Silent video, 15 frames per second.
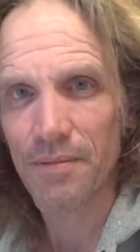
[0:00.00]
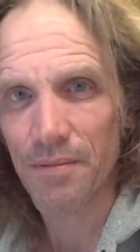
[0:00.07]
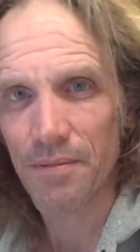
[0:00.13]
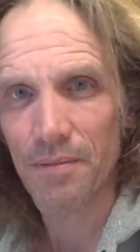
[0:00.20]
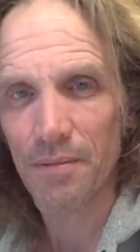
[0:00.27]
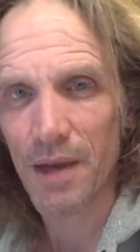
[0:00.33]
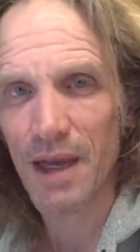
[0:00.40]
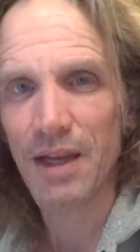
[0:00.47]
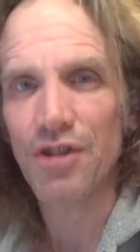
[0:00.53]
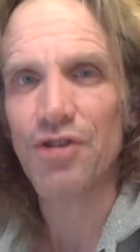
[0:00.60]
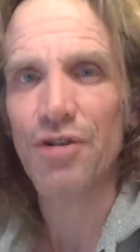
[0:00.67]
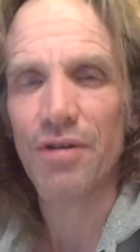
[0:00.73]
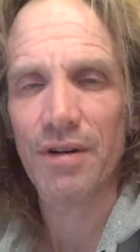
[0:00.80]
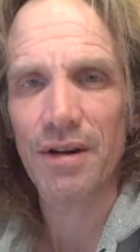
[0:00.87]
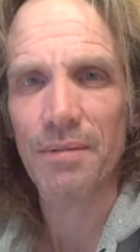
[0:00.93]

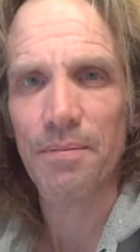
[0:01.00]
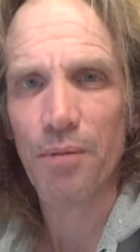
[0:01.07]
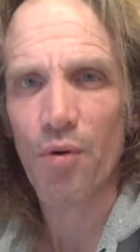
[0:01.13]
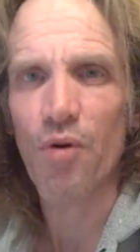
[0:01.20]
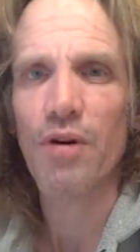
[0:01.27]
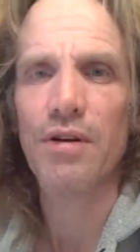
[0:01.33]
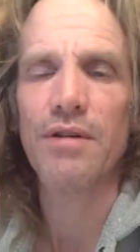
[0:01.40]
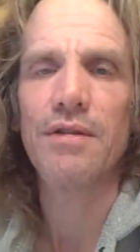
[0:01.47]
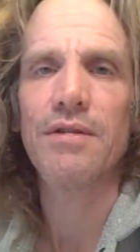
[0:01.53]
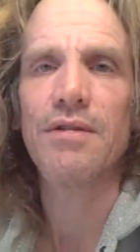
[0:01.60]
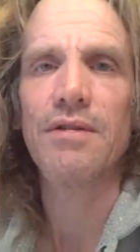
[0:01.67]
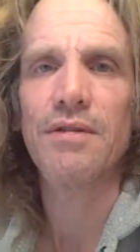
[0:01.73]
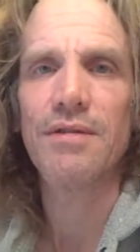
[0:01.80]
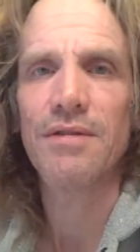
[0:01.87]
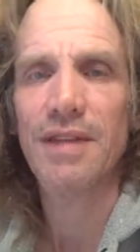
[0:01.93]
major and important
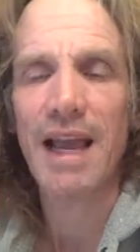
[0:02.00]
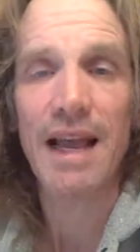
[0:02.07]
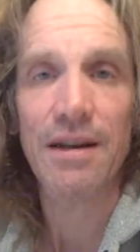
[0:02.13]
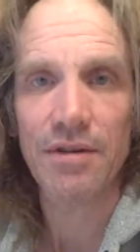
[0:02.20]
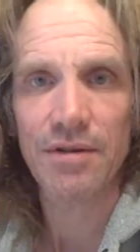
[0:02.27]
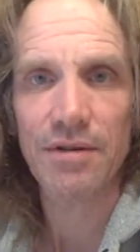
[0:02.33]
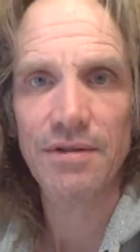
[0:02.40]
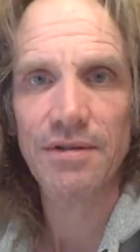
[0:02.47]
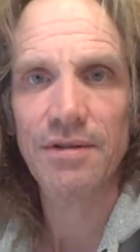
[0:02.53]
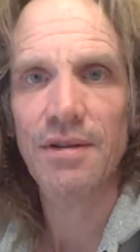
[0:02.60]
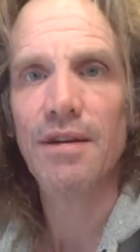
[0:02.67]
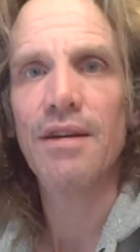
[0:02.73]
standards,